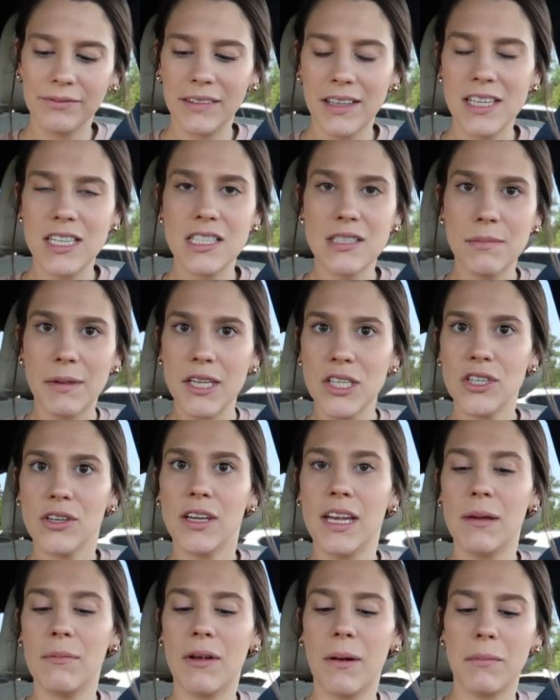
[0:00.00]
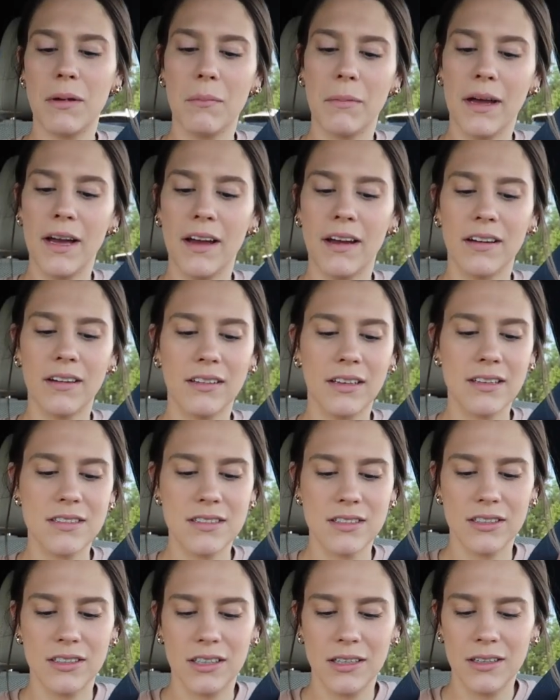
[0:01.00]
it just makes you keep coming back. That's
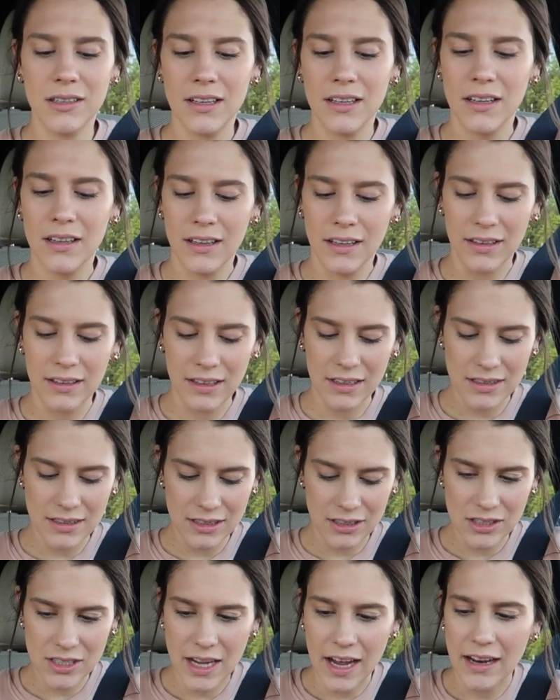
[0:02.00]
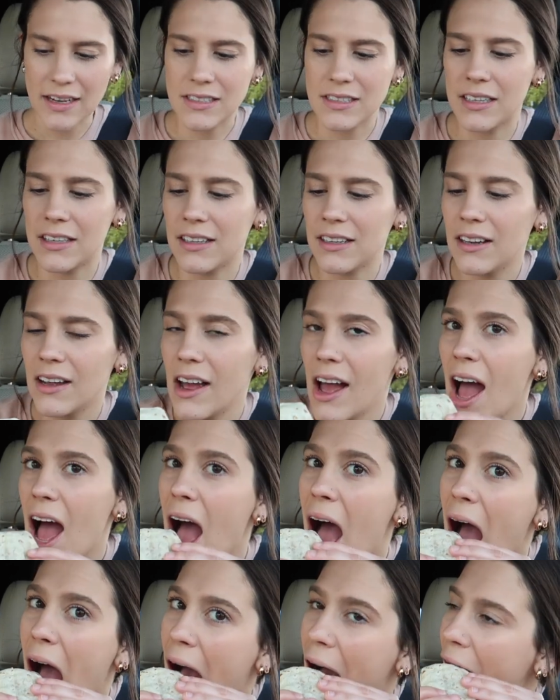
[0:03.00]
their, that's their tactic.
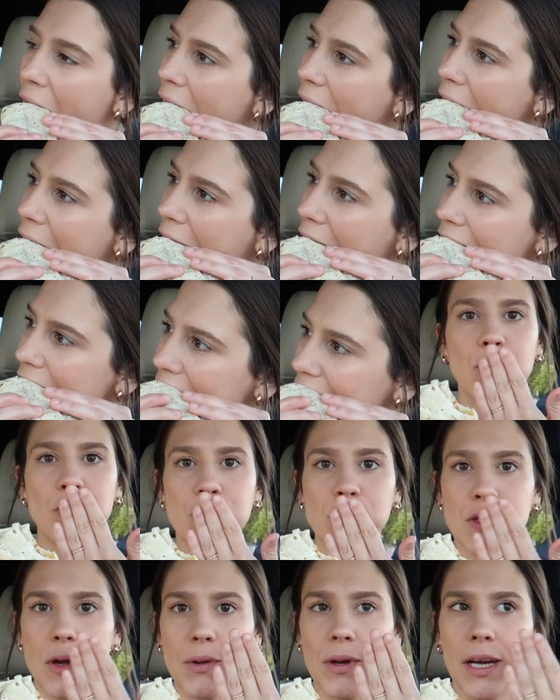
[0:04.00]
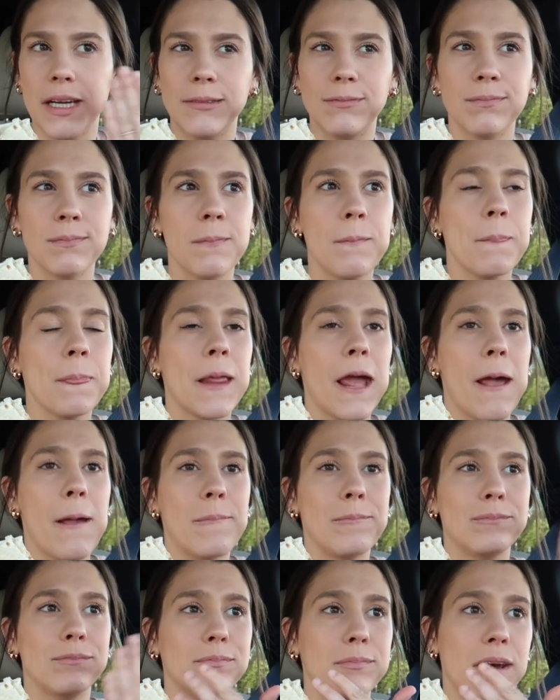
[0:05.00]
So
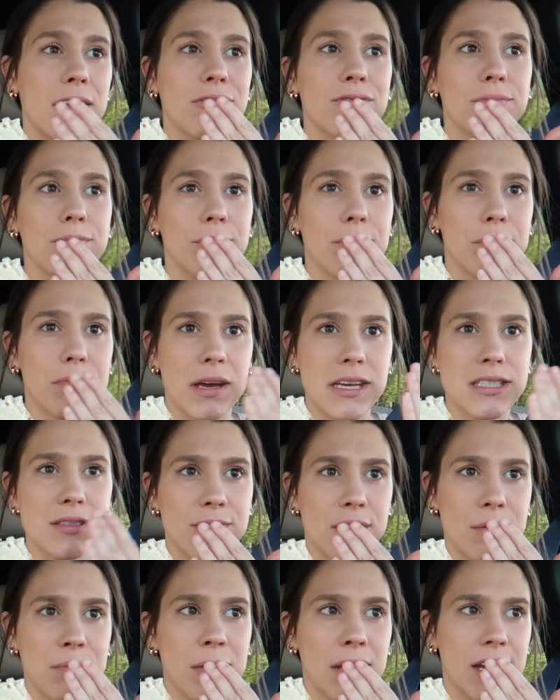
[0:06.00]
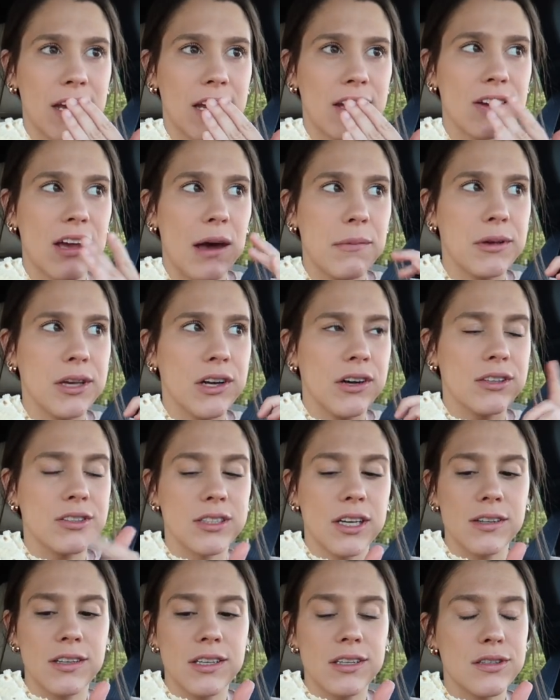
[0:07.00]
good. My best friend Megan got me hooked
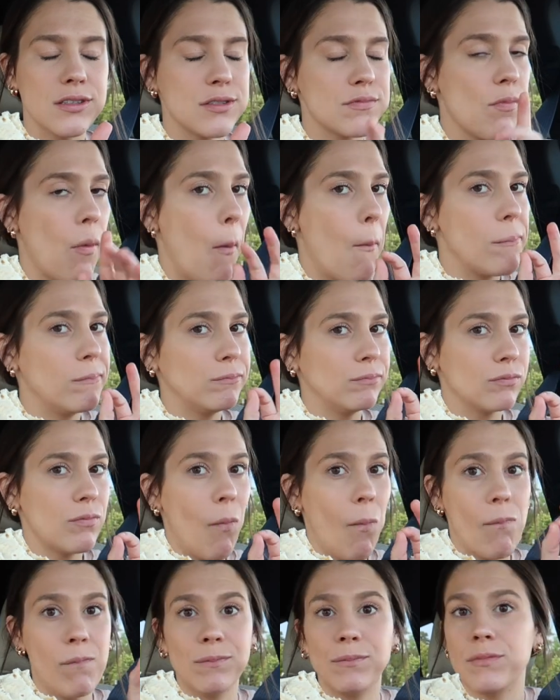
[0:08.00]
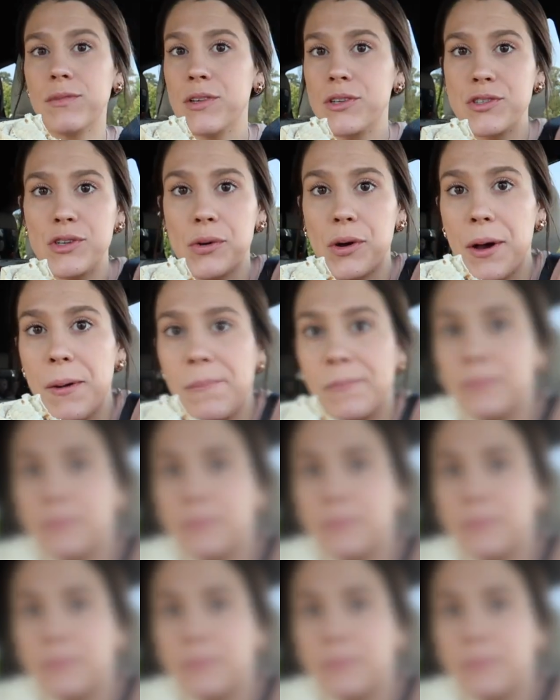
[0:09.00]
on these and they're so good.